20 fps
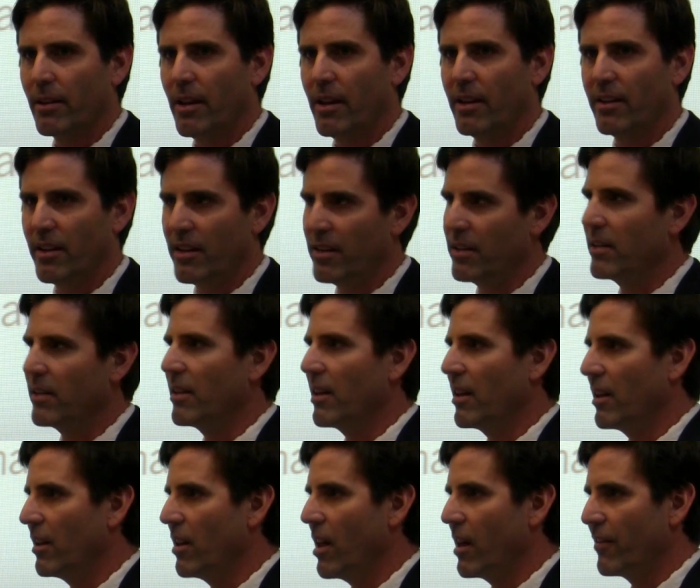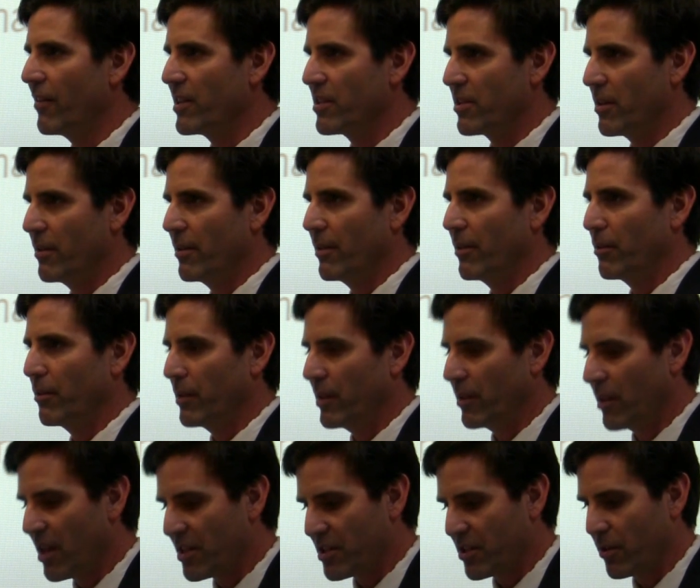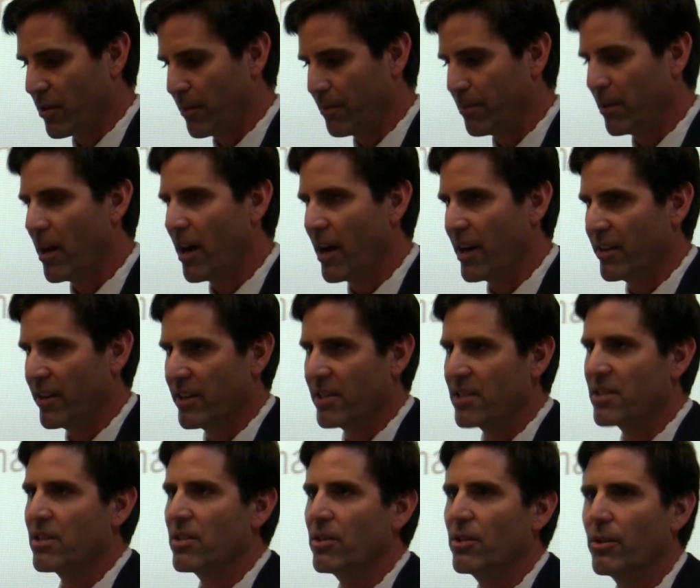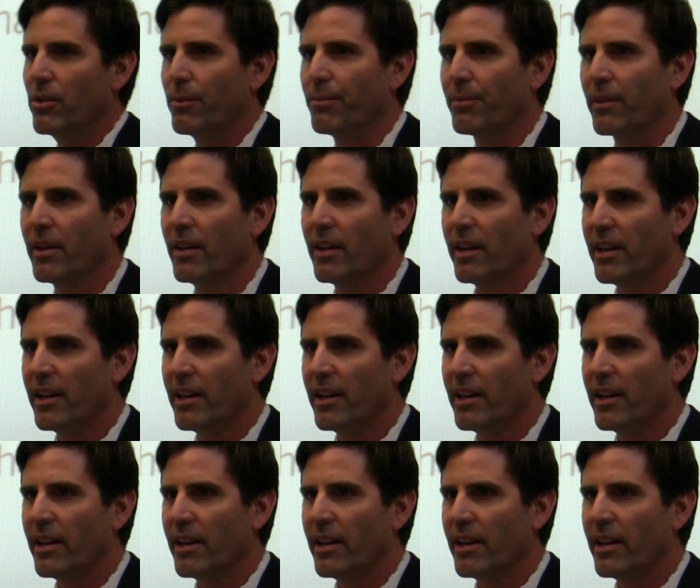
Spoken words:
And then a lot of these are, we'd also apply these to